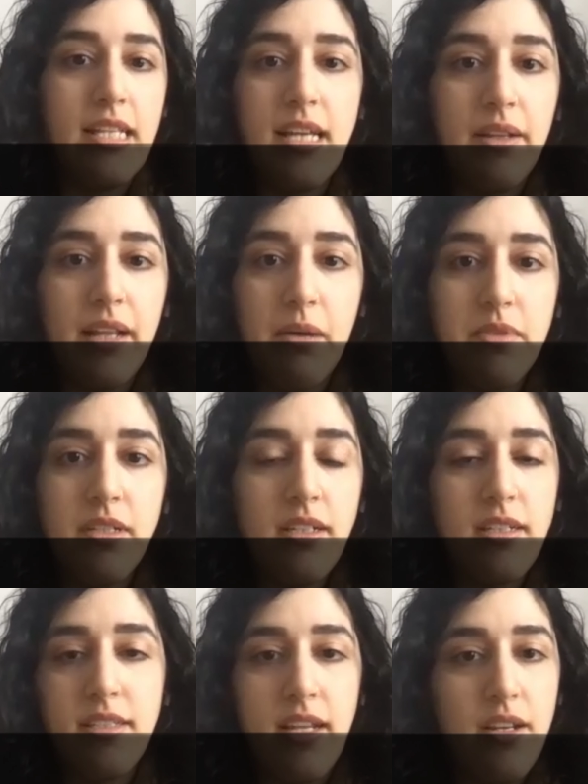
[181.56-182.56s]
Southampton
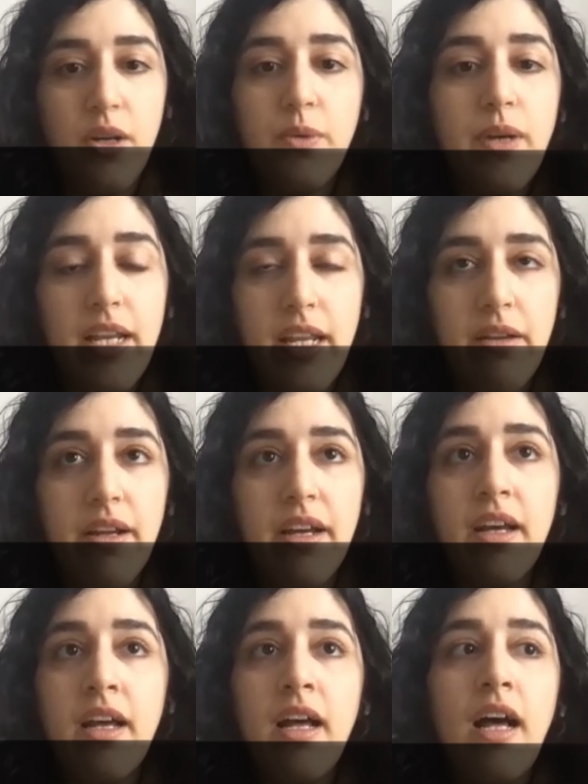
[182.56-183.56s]
because they're nowhere near it.
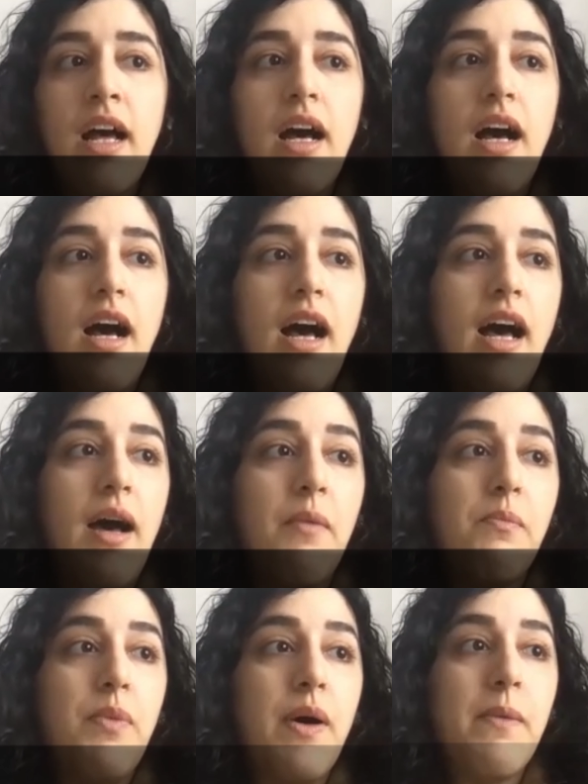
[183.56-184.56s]

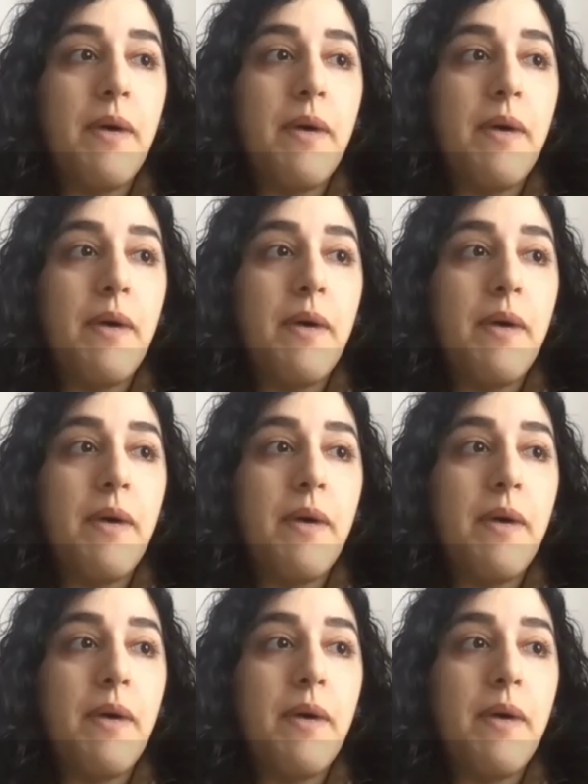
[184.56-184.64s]
But